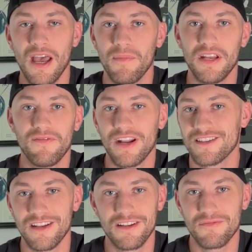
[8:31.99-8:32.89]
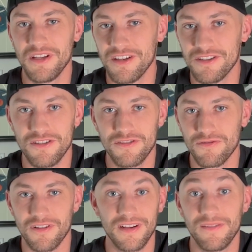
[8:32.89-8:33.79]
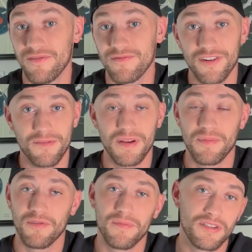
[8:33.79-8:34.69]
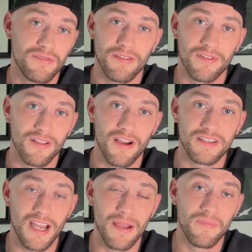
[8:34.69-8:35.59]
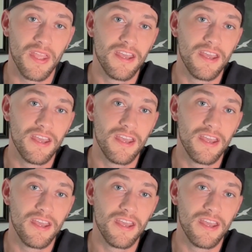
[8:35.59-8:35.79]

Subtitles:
but even as an intermediate shooter, even for people who've been shooting for a long time,